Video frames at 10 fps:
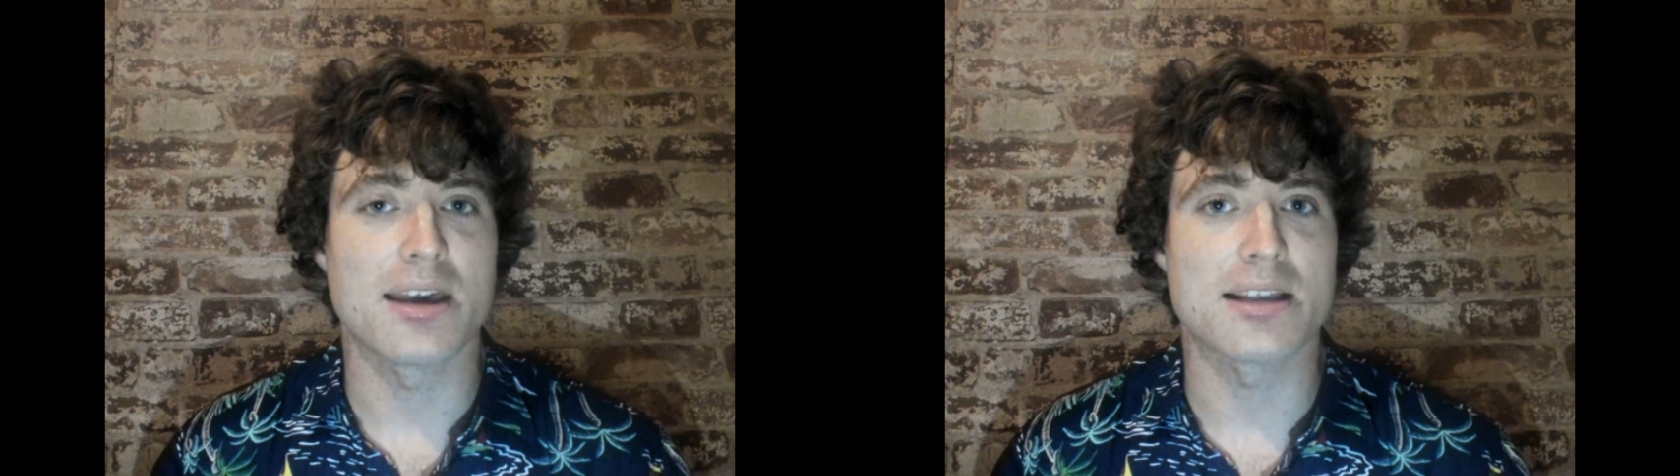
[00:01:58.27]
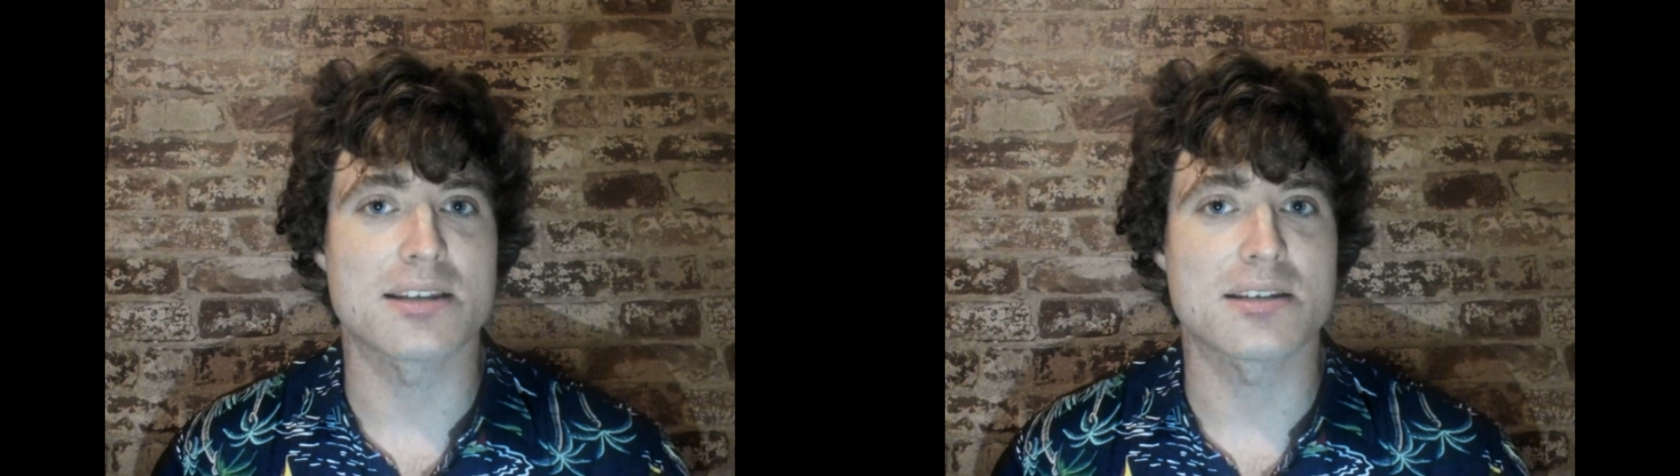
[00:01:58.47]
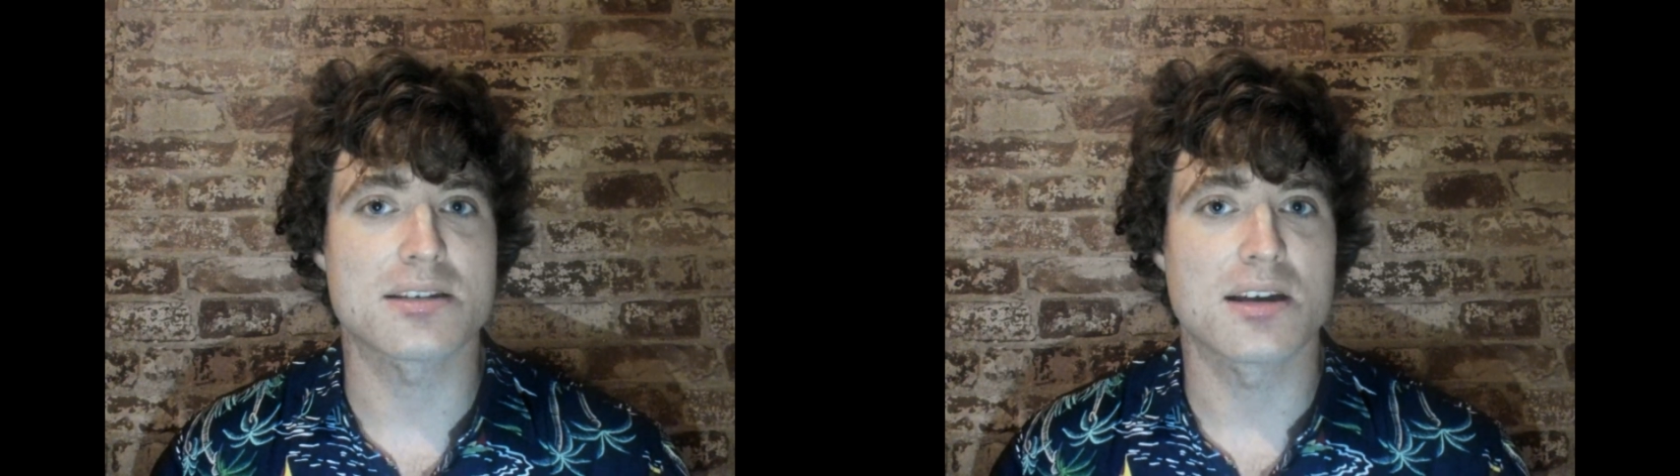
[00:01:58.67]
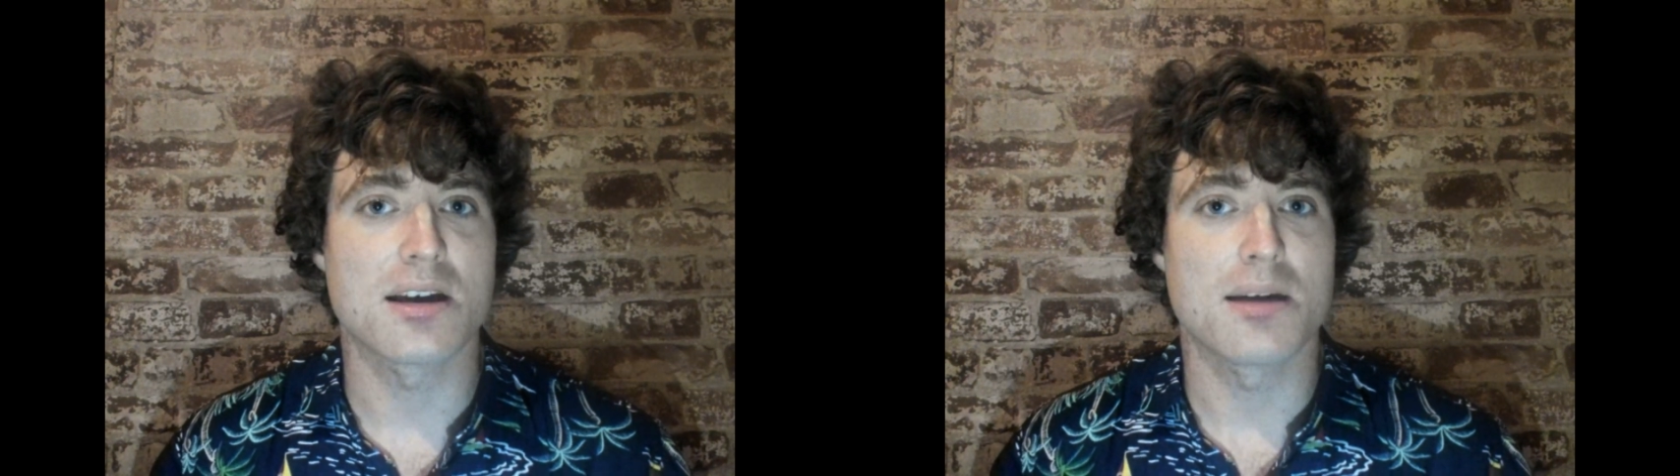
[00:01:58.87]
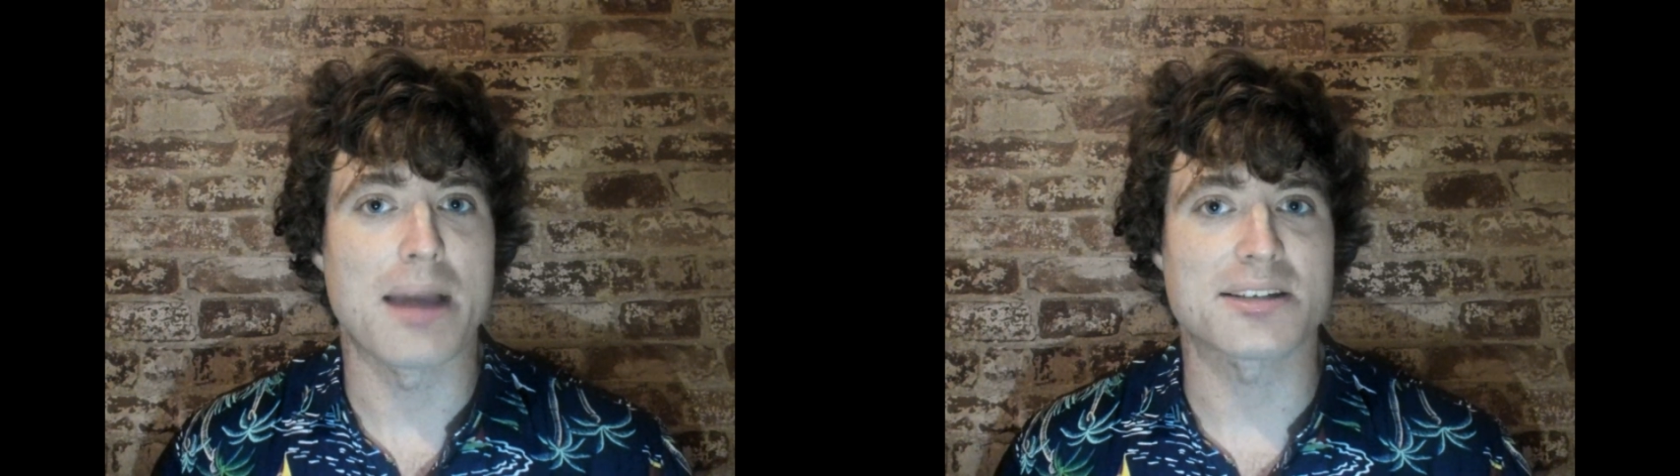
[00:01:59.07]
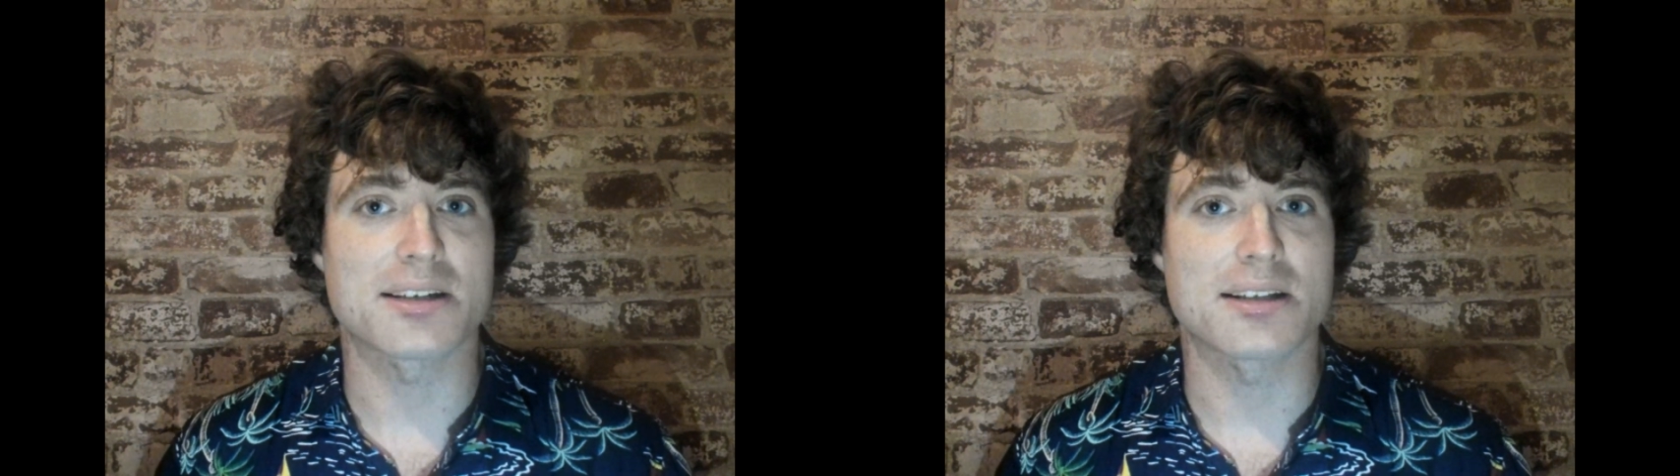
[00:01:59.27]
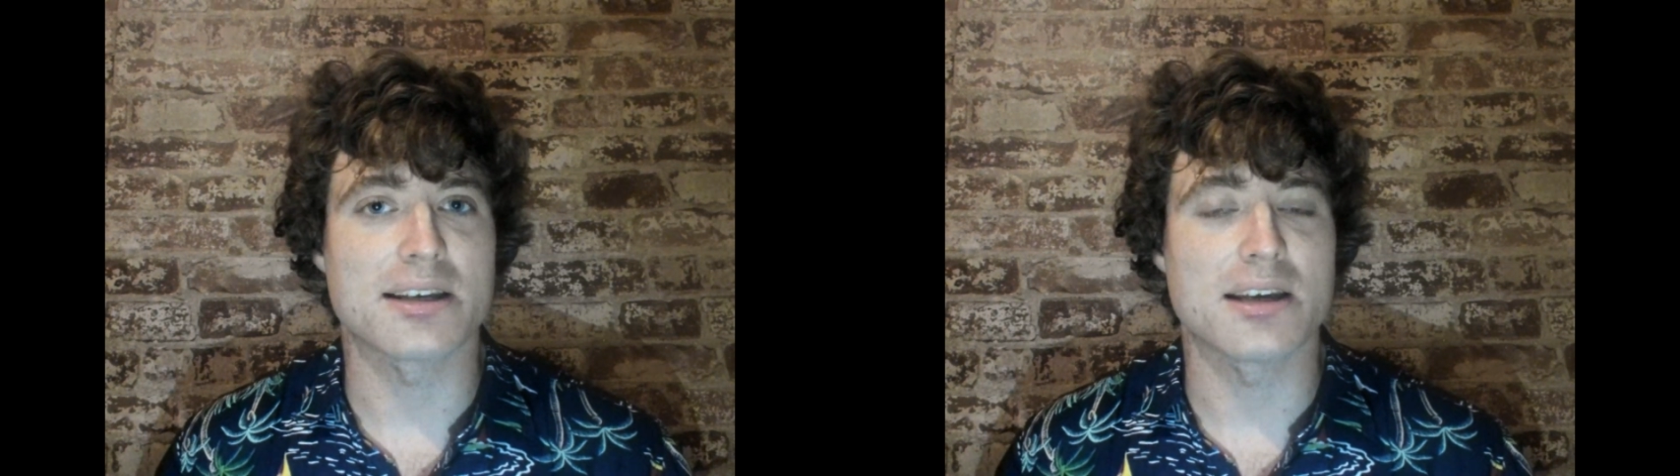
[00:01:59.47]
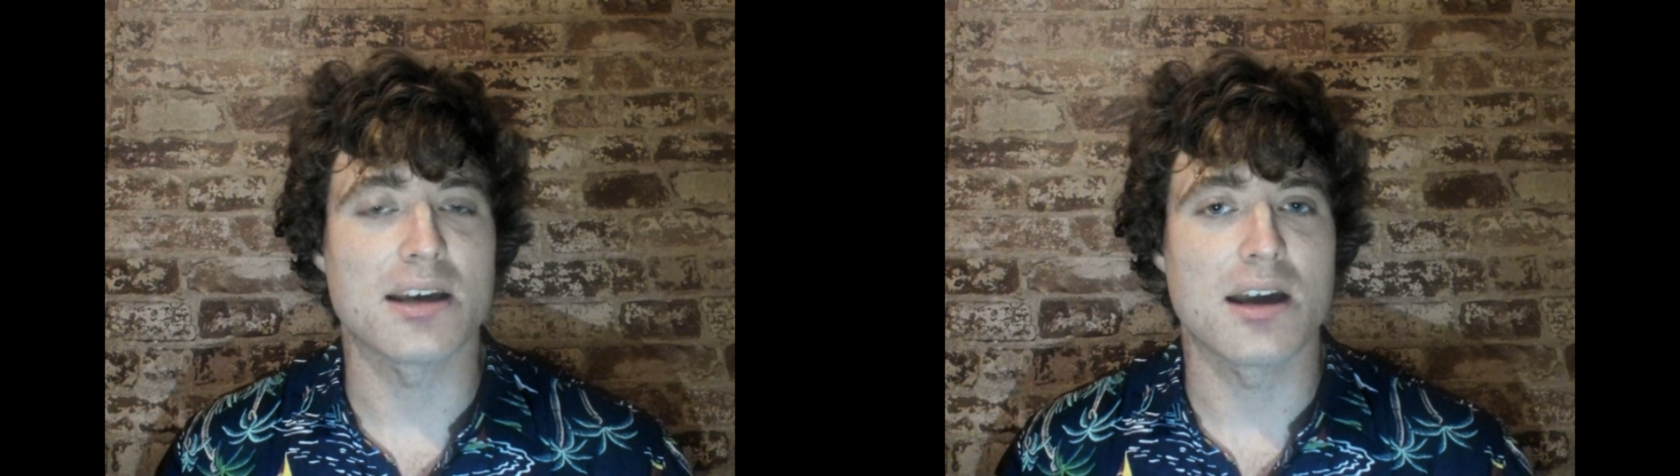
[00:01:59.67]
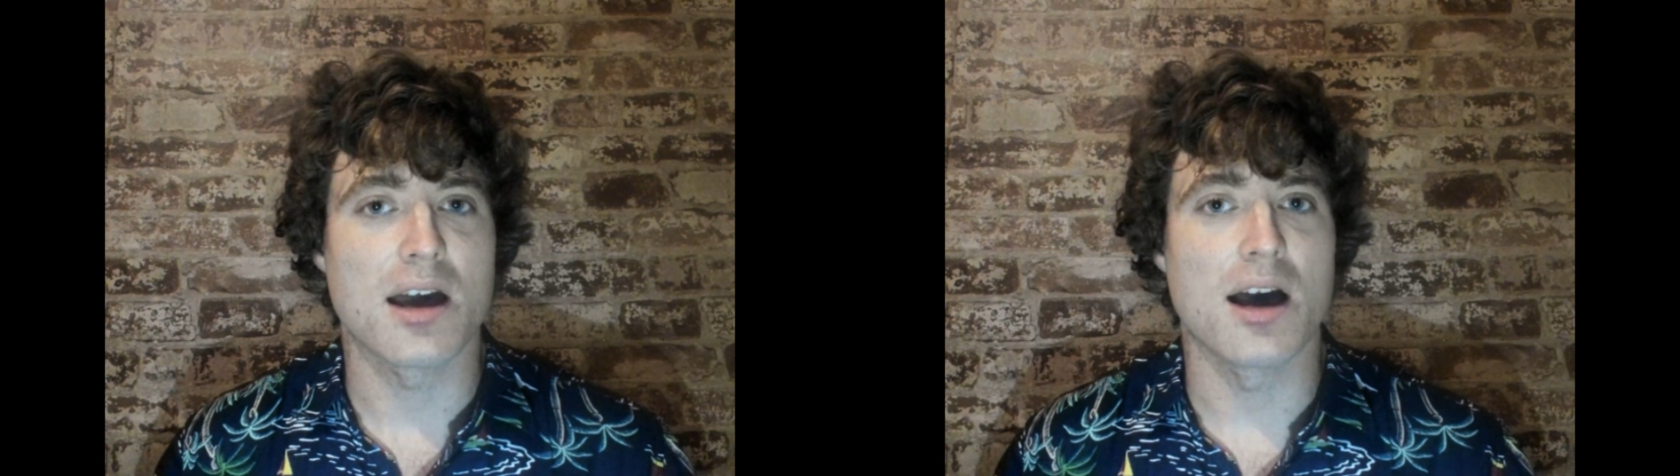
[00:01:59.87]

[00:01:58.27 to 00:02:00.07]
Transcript: it's basically